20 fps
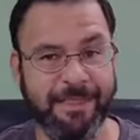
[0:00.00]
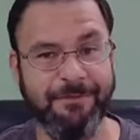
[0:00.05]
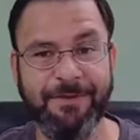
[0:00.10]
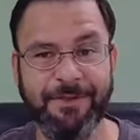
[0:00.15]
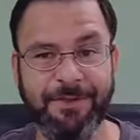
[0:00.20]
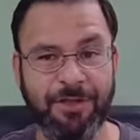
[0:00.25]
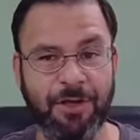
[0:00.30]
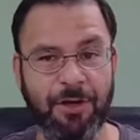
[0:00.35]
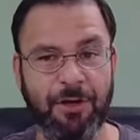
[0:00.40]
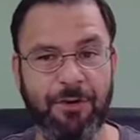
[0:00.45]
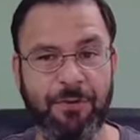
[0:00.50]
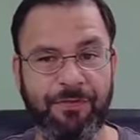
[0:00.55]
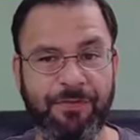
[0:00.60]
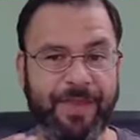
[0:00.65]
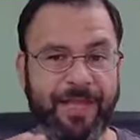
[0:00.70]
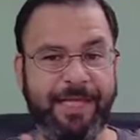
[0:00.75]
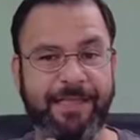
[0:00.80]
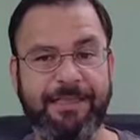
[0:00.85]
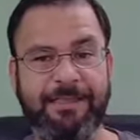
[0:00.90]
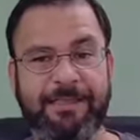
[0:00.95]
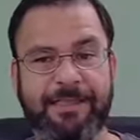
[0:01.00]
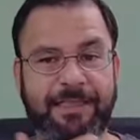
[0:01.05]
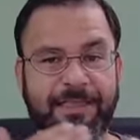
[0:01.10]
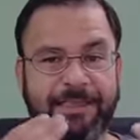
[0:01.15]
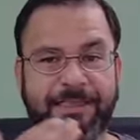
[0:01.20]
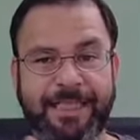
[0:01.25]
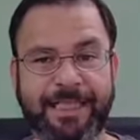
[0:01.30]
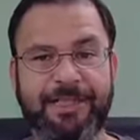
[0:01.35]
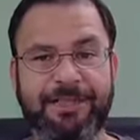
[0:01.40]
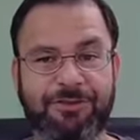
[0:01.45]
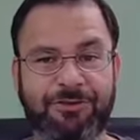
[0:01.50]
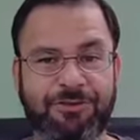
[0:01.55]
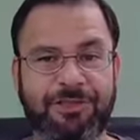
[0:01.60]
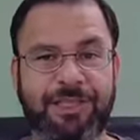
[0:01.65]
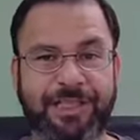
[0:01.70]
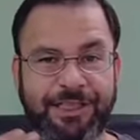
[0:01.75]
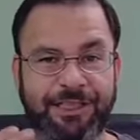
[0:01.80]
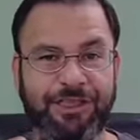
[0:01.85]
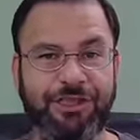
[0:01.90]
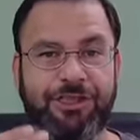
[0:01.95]
even though they
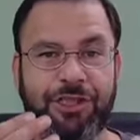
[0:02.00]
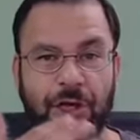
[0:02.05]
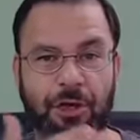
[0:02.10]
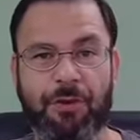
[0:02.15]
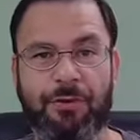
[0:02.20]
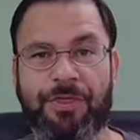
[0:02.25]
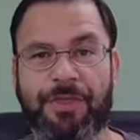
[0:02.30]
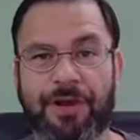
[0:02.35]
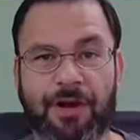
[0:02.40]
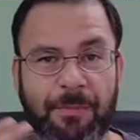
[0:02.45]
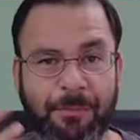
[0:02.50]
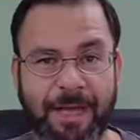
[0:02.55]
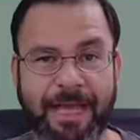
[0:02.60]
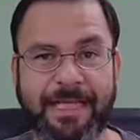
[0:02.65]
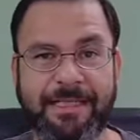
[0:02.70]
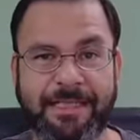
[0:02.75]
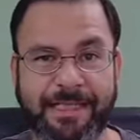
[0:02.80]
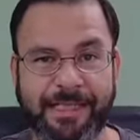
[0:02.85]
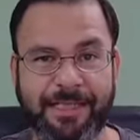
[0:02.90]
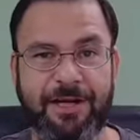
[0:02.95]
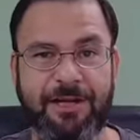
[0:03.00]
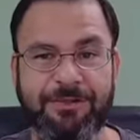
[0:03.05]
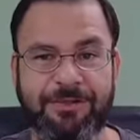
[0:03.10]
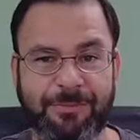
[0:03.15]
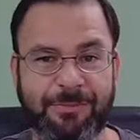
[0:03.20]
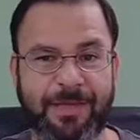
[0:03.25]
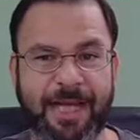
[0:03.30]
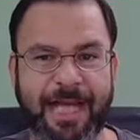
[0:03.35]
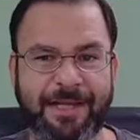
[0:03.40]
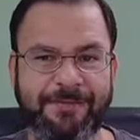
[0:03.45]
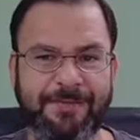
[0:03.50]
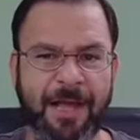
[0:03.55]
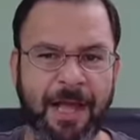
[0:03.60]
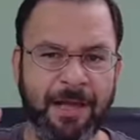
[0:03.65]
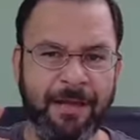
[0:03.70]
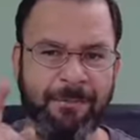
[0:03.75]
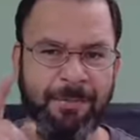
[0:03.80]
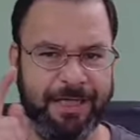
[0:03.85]
continuously show their amazing and awesome life,